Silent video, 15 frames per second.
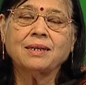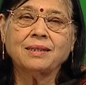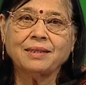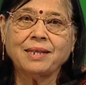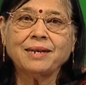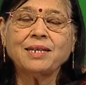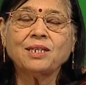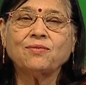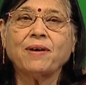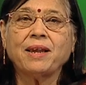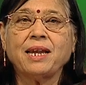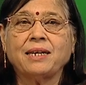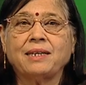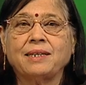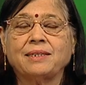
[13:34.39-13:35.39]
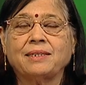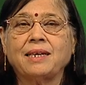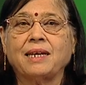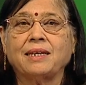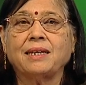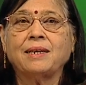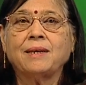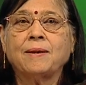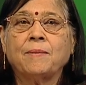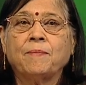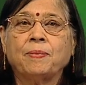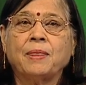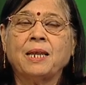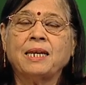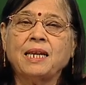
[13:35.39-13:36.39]
That is why it is said
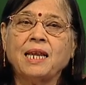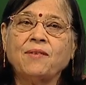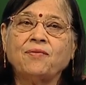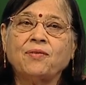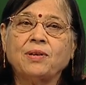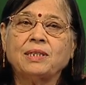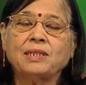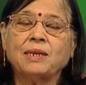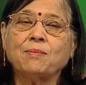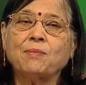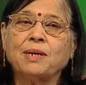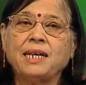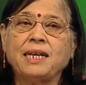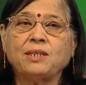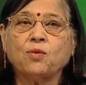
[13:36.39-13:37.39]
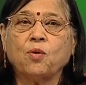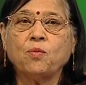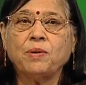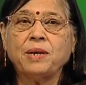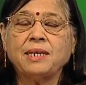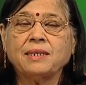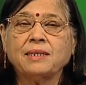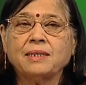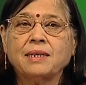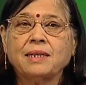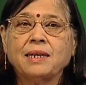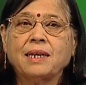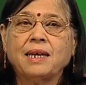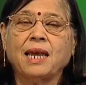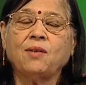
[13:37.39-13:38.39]
that if somebody is obese
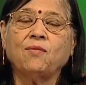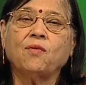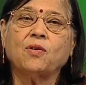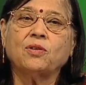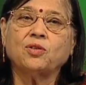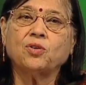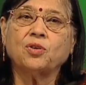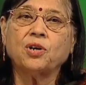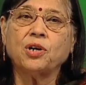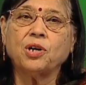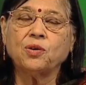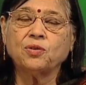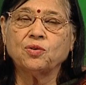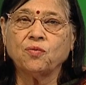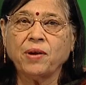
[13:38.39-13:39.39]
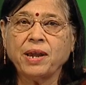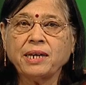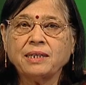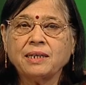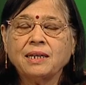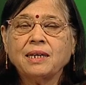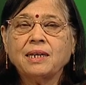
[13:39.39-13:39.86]
and wants to reduce weight,